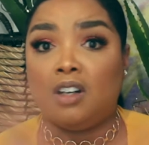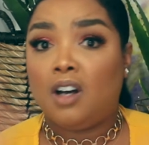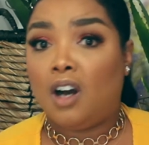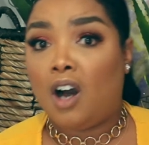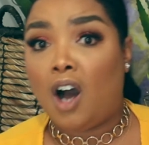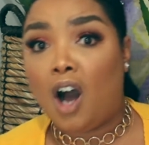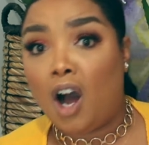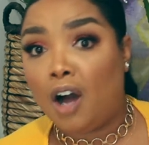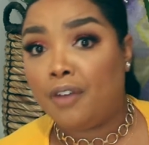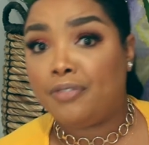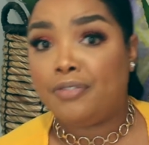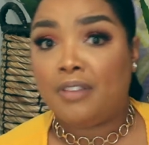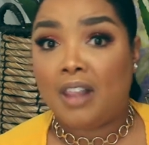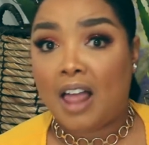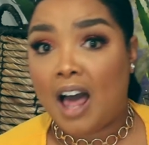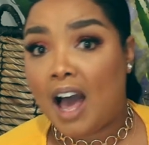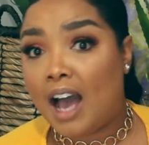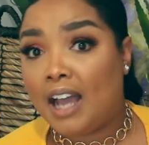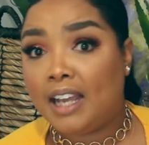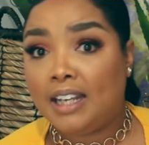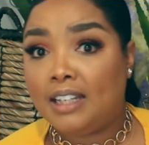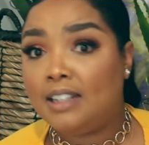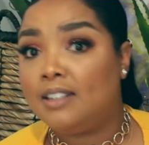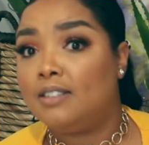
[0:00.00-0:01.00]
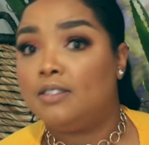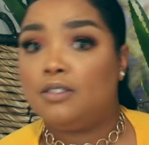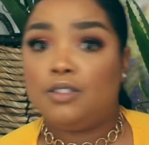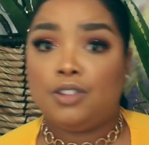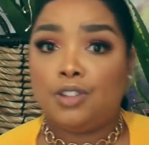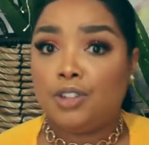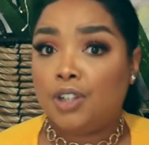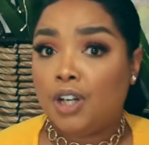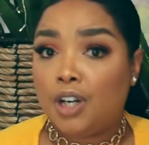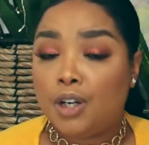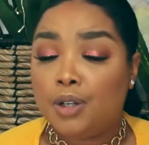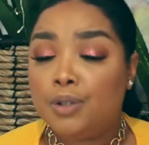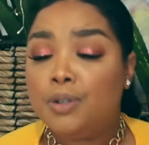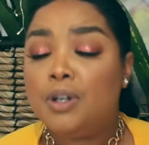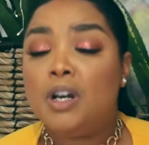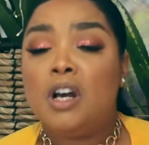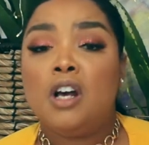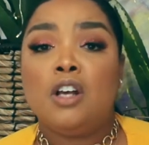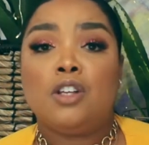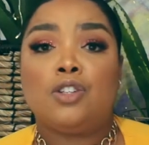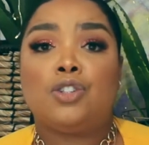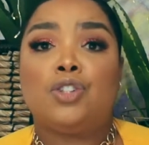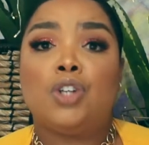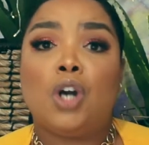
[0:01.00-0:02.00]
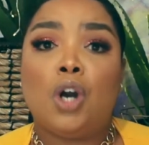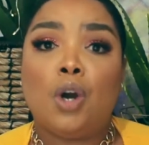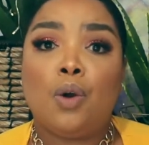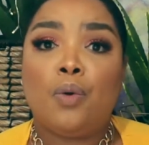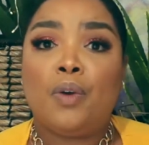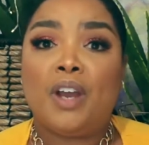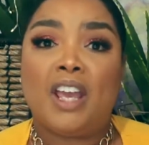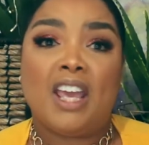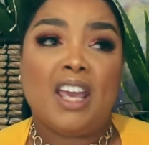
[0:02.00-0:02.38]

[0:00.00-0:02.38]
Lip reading: offline, you know? So